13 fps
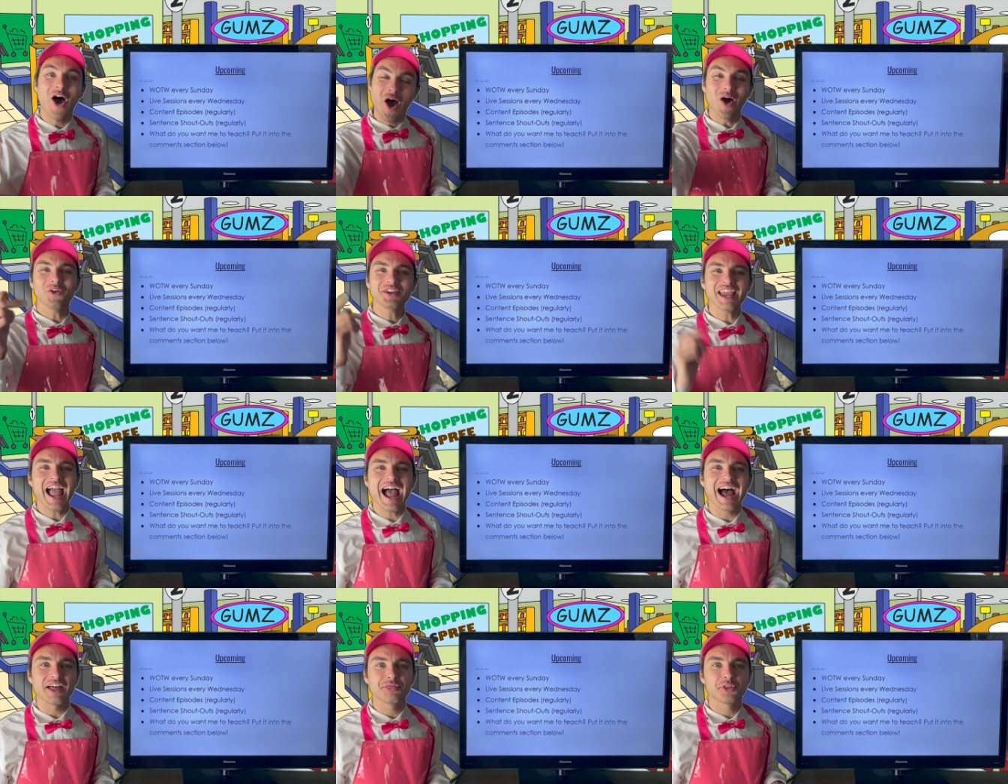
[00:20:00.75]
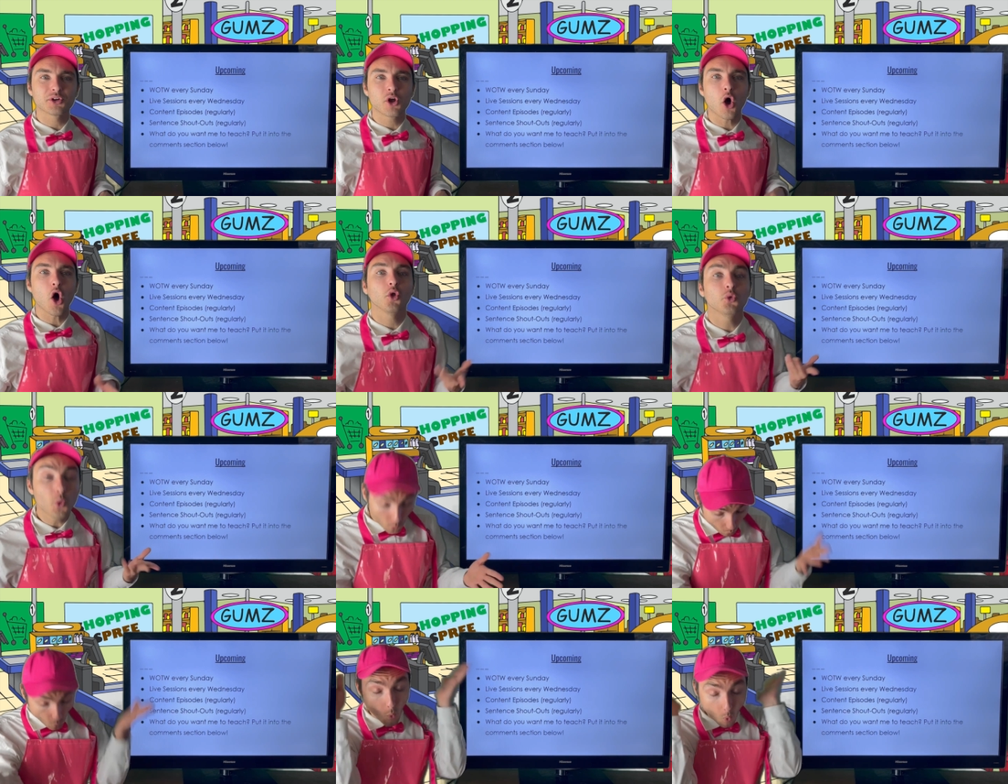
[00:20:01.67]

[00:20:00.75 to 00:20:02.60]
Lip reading: Oh yeah, they're called